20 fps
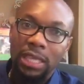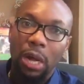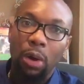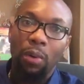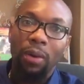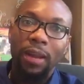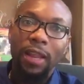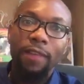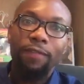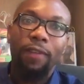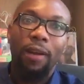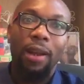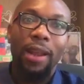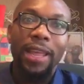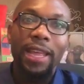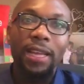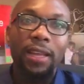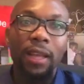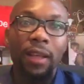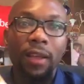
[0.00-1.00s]
will leave a
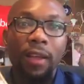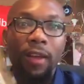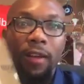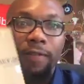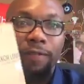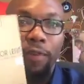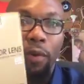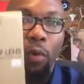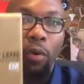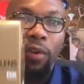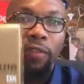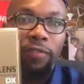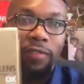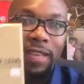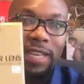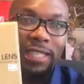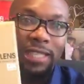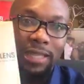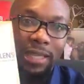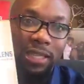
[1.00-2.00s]
link for all of
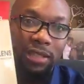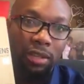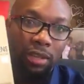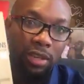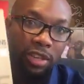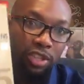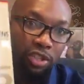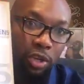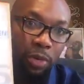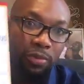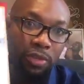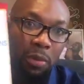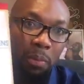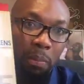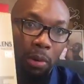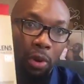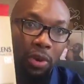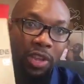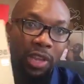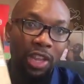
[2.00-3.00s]
these into the description
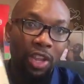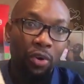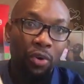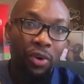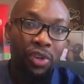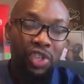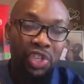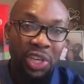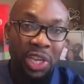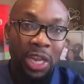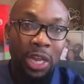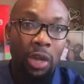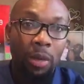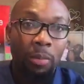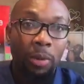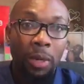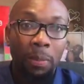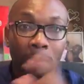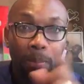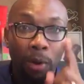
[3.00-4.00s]
below. You can go and check it out.
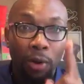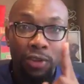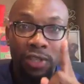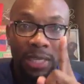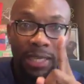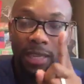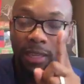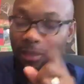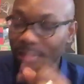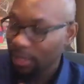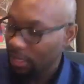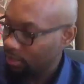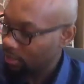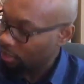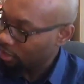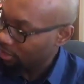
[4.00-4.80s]
But the most key thing that you